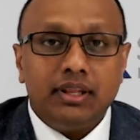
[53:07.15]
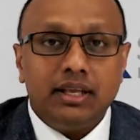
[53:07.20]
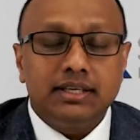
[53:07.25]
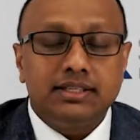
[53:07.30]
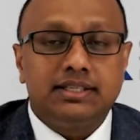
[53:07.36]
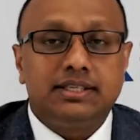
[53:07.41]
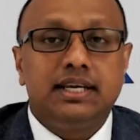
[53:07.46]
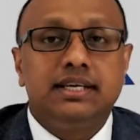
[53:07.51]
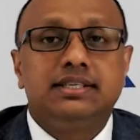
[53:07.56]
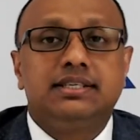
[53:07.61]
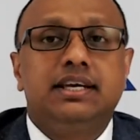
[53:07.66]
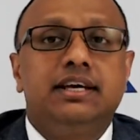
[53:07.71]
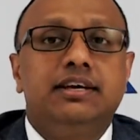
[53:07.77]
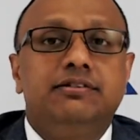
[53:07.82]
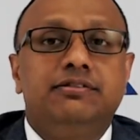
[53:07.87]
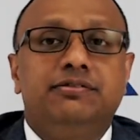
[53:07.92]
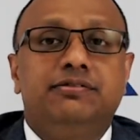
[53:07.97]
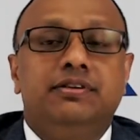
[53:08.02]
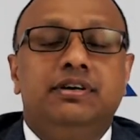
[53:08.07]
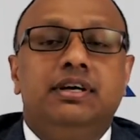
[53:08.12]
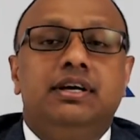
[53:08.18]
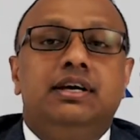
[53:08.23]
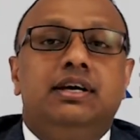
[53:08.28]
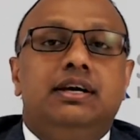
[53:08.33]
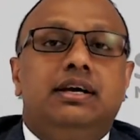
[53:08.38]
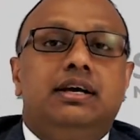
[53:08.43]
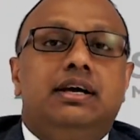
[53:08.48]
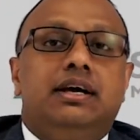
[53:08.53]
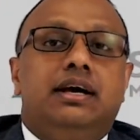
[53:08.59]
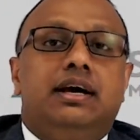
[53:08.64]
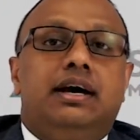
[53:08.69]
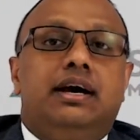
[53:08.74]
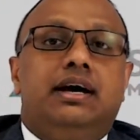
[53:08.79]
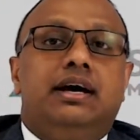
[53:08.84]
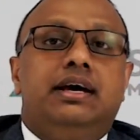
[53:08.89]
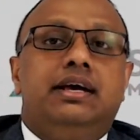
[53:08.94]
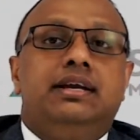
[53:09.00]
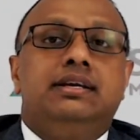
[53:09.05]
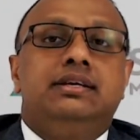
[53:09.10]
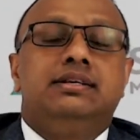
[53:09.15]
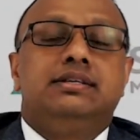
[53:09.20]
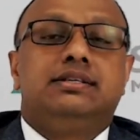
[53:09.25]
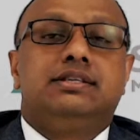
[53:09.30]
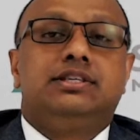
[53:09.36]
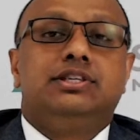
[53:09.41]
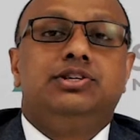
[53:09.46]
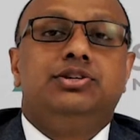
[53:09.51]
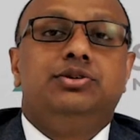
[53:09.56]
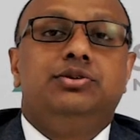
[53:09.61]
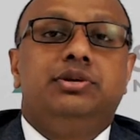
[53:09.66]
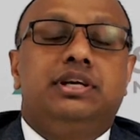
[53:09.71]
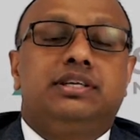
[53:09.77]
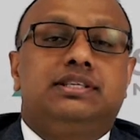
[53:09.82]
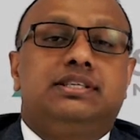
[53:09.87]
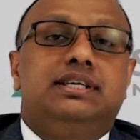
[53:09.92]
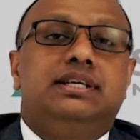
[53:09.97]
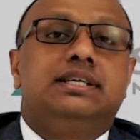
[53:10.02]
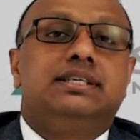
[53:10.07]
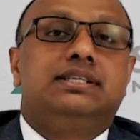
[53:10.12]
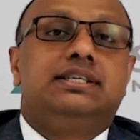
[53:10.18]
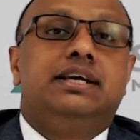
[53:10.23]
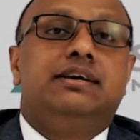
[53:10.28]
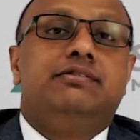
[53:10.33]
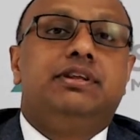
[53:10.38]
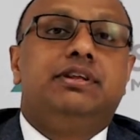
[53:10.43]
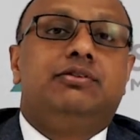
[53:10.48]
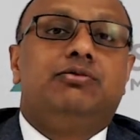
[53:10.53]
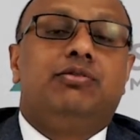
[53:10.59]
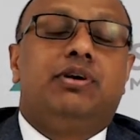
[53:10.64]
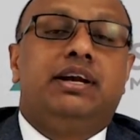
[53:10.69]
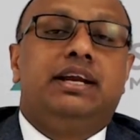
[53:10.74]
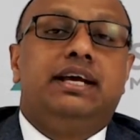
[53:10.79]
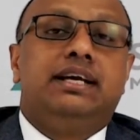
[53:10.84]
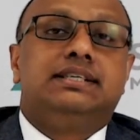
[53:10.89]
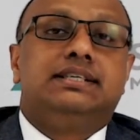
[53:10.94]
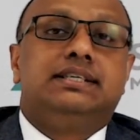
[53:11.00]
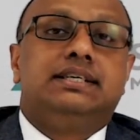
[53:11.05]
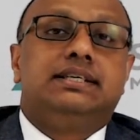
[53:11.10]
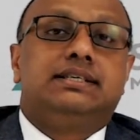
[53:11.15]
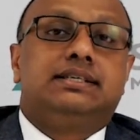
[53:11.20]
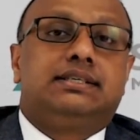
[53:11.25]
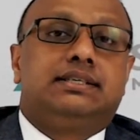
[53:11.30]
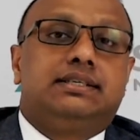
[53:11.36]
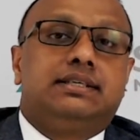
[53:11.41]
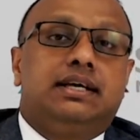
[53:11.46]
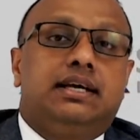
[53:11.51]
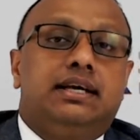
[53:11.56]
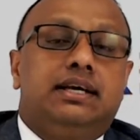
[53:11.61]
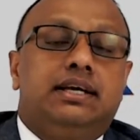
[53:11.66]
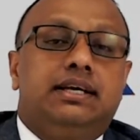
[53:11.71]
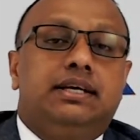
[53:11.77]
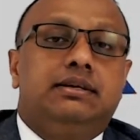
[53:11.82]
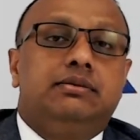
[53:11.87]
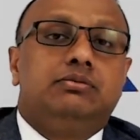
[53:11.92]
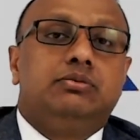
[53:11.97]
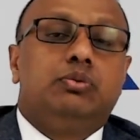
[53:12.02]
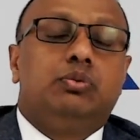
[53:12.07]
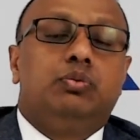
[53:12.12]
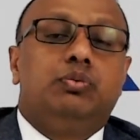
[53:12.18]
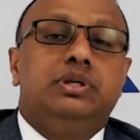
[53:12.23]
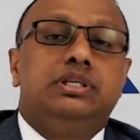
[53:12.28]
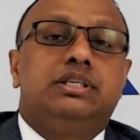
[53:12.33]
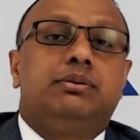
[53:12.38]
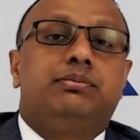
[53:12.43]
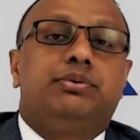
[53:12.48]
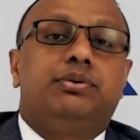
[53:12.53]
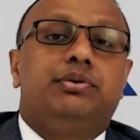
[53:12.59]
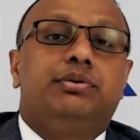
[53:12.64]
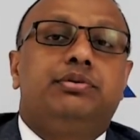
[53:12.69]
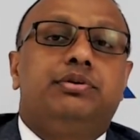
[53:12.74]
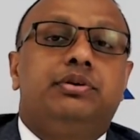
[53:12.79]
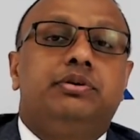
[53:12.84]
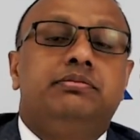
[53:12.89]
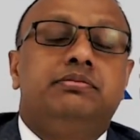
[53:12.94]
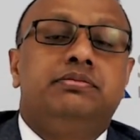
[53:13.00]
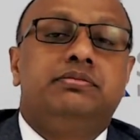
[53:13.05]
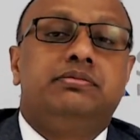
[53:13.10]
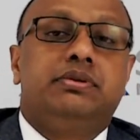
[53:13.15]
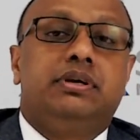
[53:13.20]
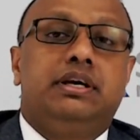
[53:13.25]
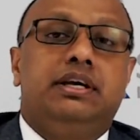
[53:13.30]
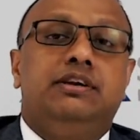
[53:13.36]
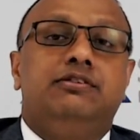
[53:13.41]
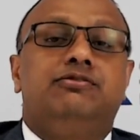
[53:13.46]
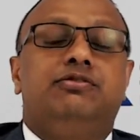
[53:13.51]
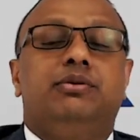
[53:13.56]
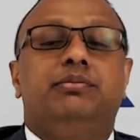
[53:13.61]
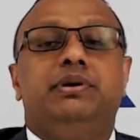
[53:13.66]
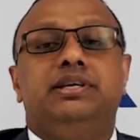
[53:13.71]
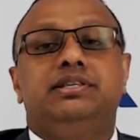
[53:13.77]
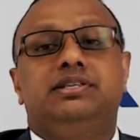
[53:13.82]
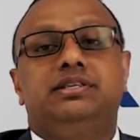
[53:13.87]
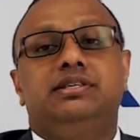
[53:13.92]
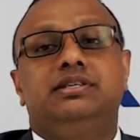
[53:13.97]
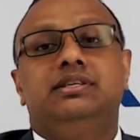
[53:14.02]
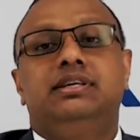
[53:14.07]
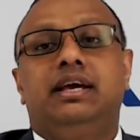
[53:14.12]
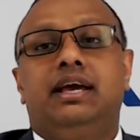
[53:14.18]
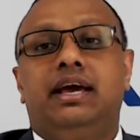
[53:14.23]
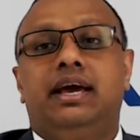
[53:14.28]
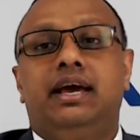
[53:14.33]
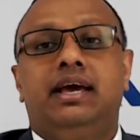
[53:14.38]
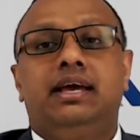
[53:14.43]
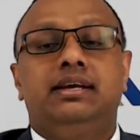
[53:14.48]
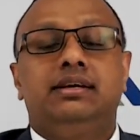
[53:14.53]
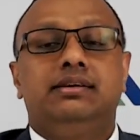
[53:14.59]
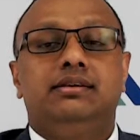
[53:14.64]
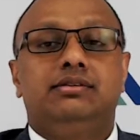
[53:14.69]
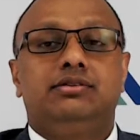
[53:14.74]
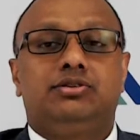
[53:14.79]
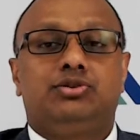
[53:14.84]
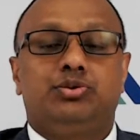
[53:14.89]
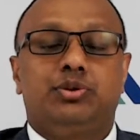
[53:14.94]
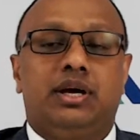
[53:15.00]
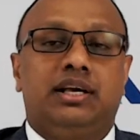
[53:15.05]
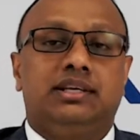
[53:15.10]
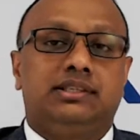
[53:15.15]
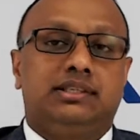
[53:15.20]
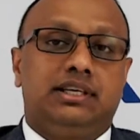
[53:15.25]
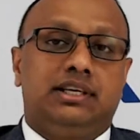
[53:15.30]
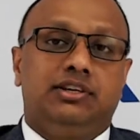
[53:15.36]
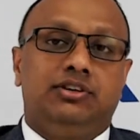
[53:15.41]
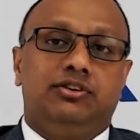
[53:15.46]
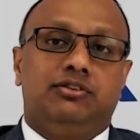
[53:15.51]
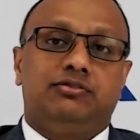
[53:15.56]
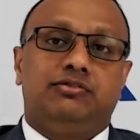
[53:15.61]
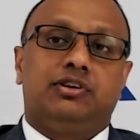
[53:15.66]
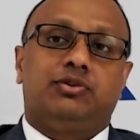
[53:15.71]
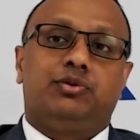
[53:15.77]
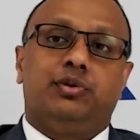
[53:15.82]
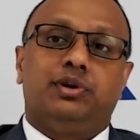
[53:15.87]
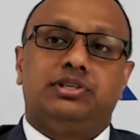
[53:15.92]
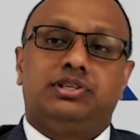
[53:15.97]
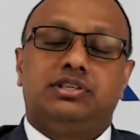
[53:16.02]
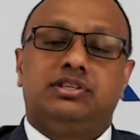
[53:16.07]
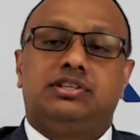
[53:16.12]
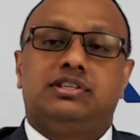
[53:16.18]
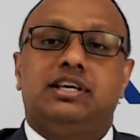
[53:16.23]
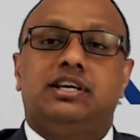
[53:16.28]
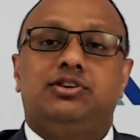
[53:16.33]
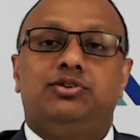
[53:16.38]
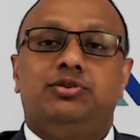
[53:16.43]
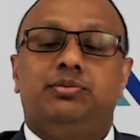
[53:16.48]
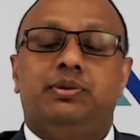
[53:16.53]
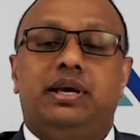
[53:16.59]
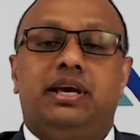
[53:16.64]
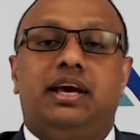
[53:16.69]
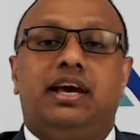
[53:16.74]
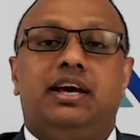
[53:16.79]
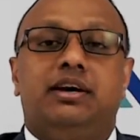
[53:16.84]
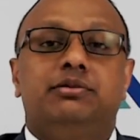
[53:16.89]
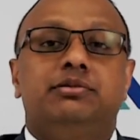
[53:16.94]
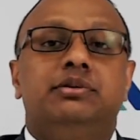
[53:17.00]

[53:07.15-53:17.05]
Stay safe, and see you next Thursday with 186 visa program information, and to answer any of the questions that you may have.